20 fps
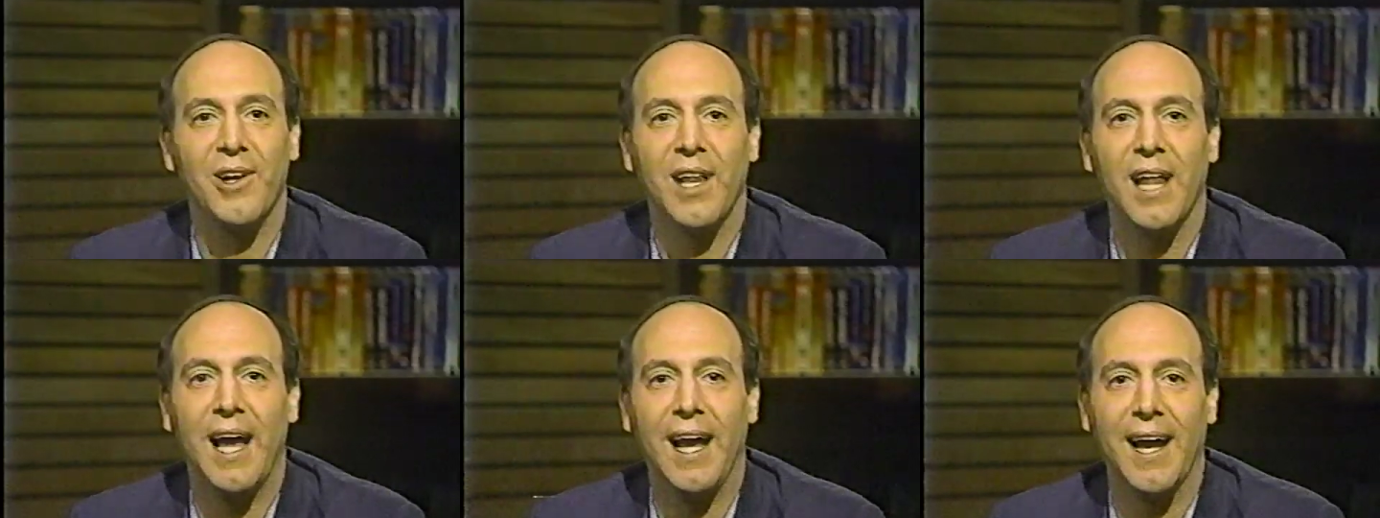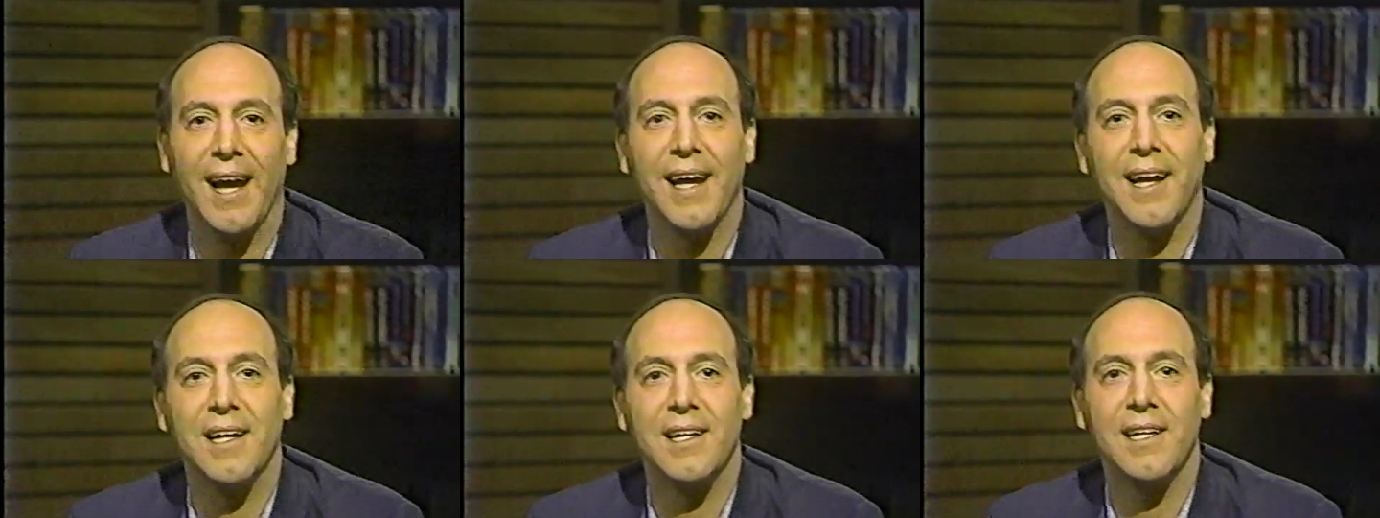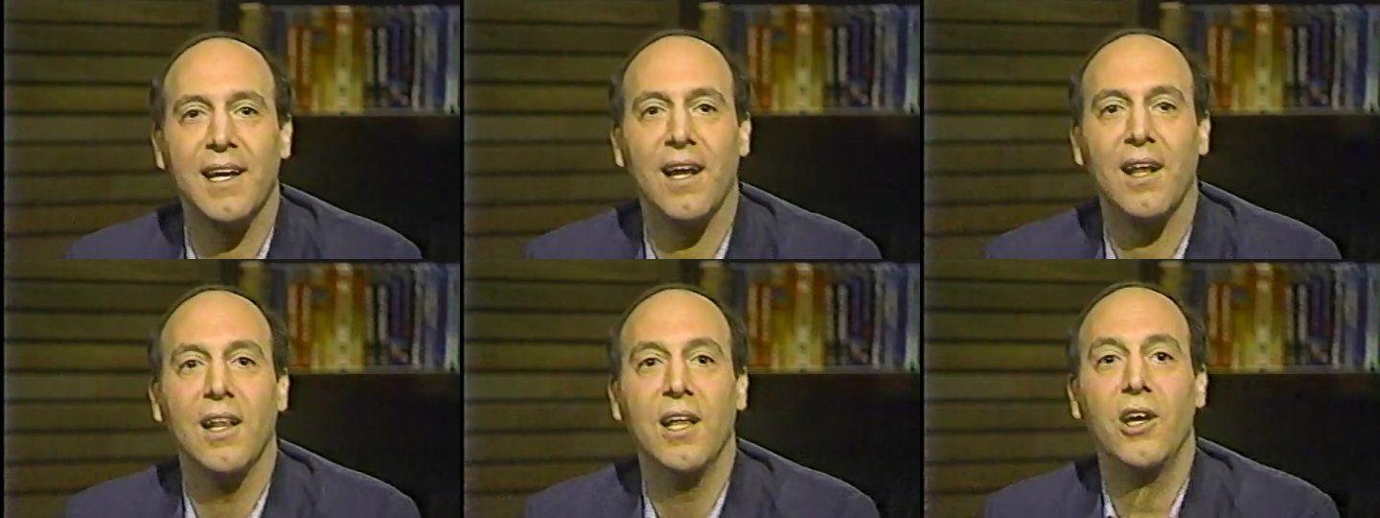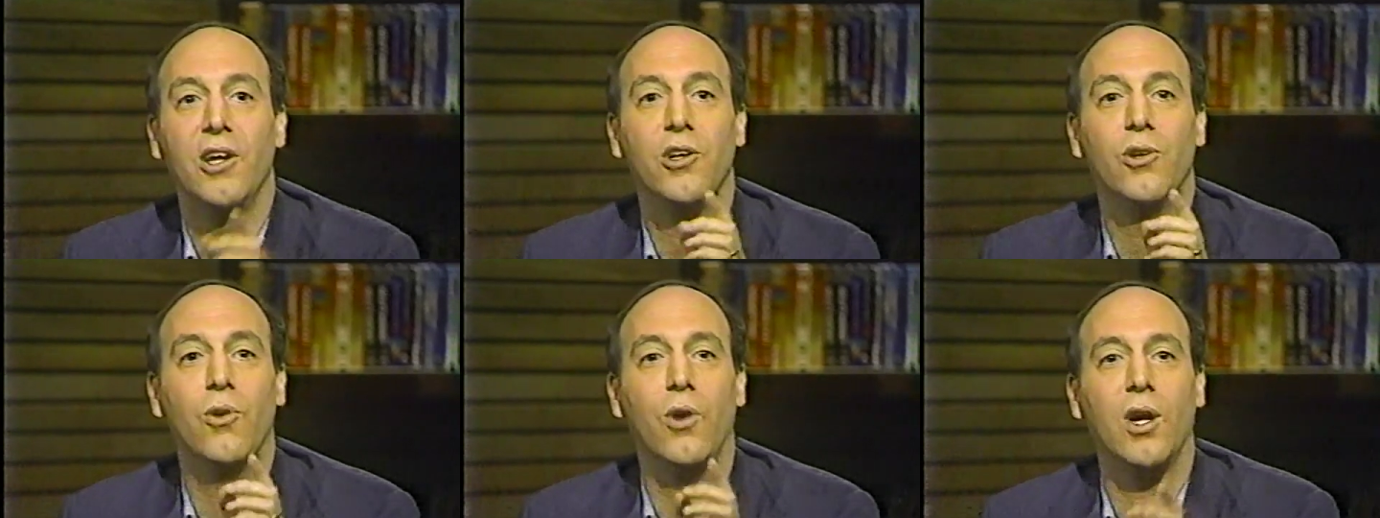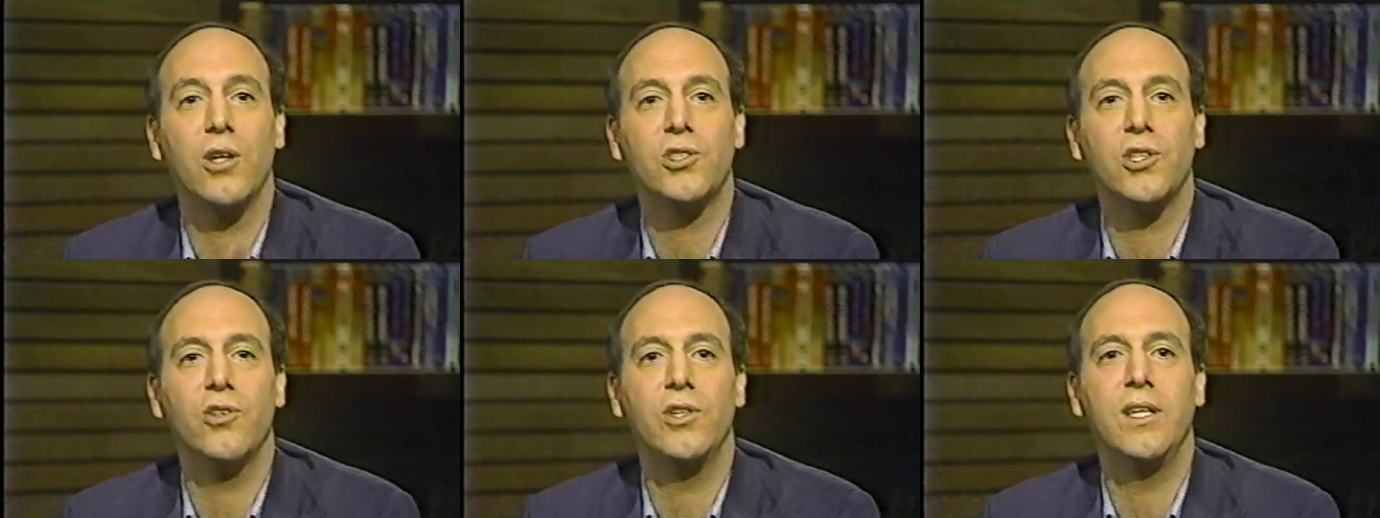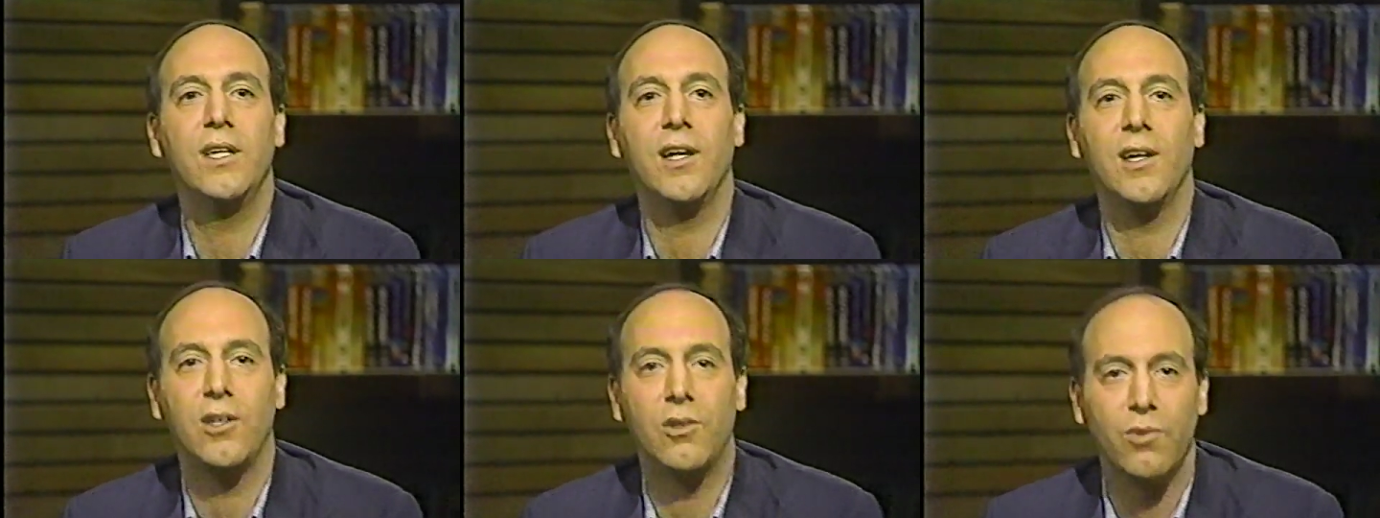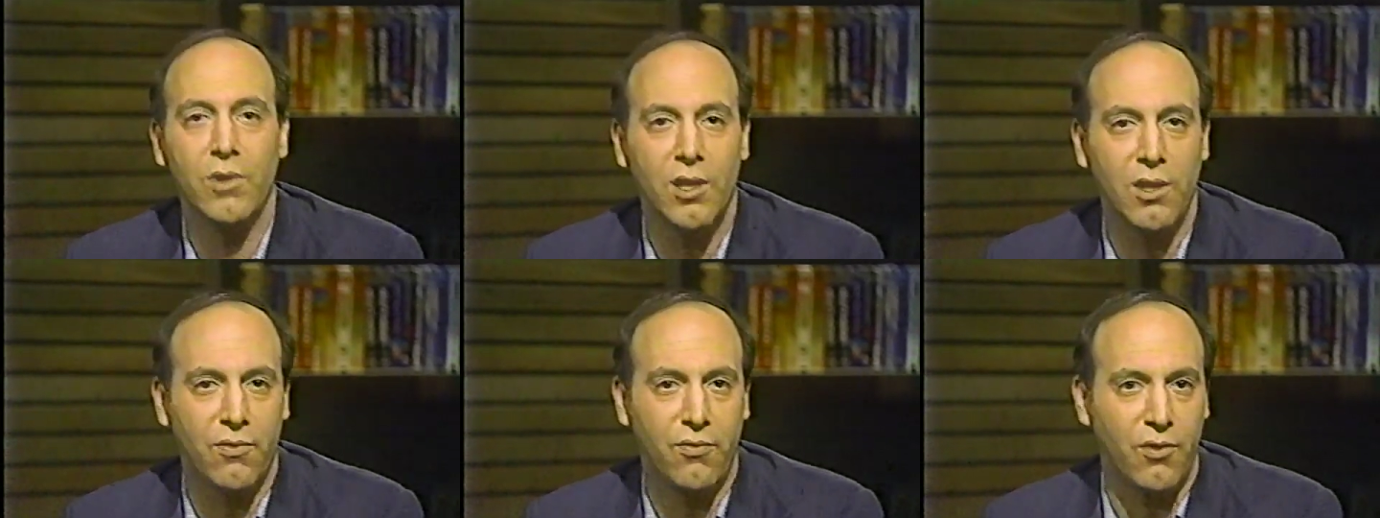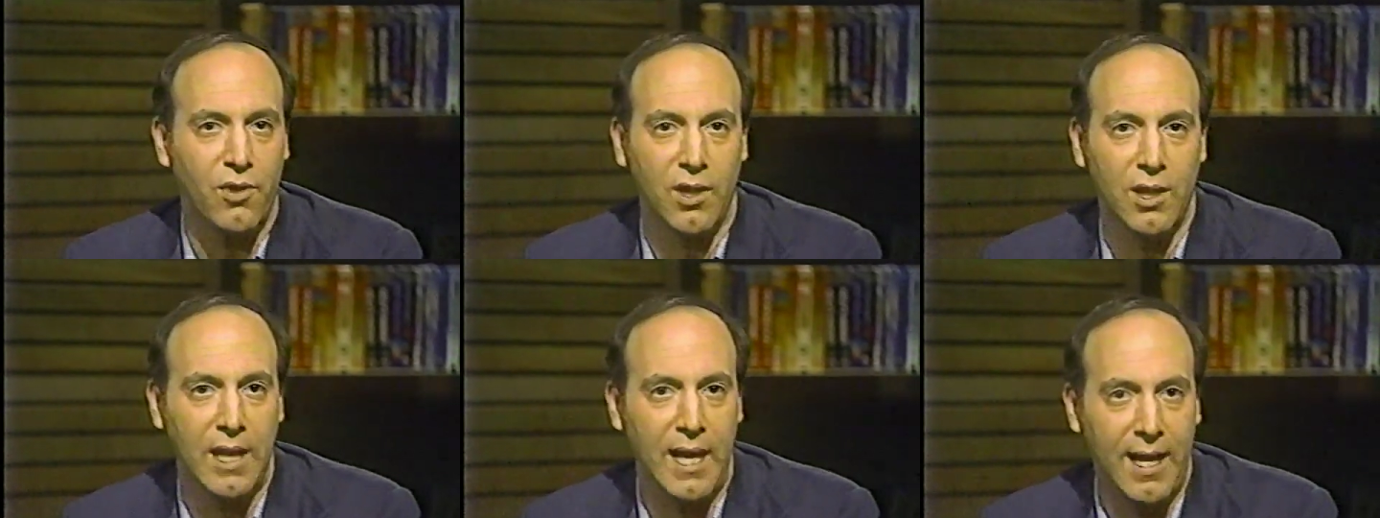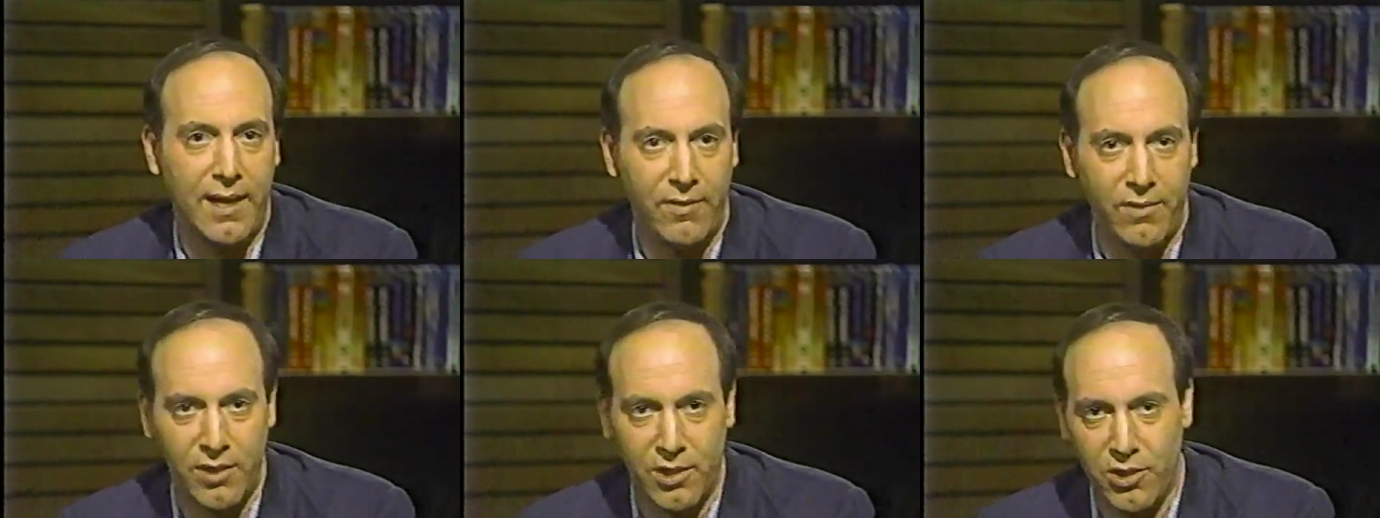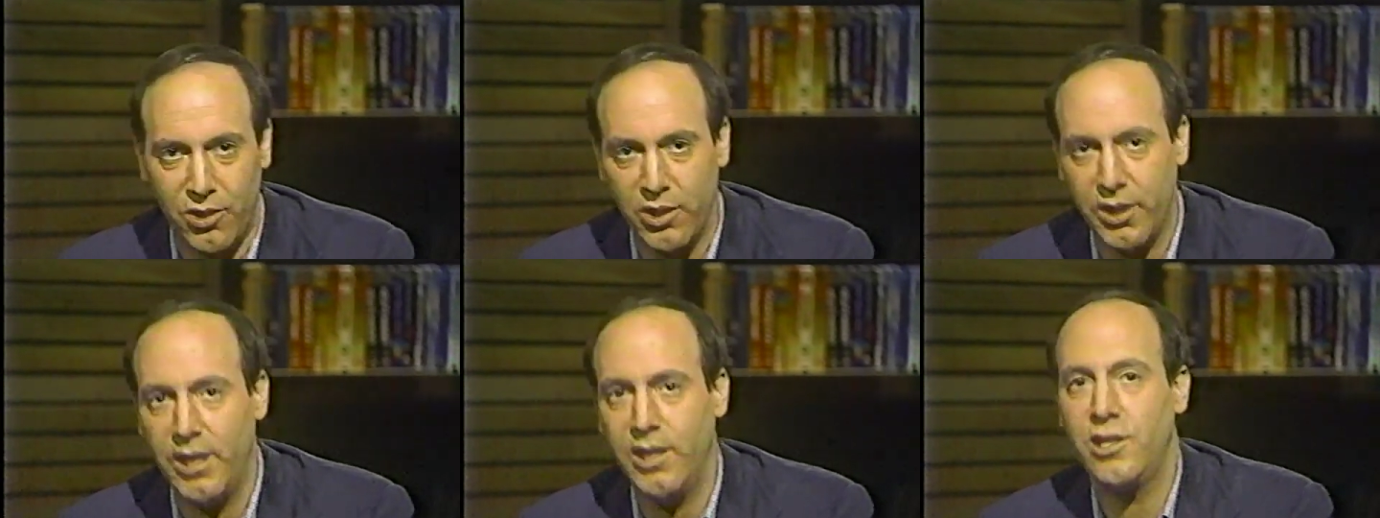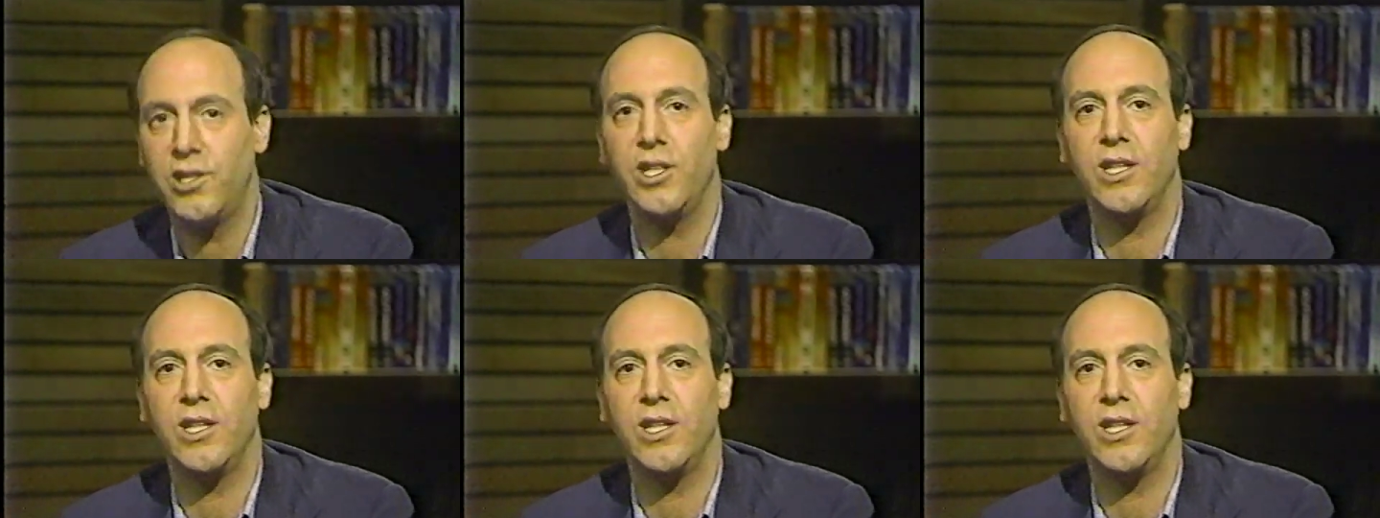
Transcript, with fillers: You're lying. I can tell. You also need a grill for a lot of her cooking.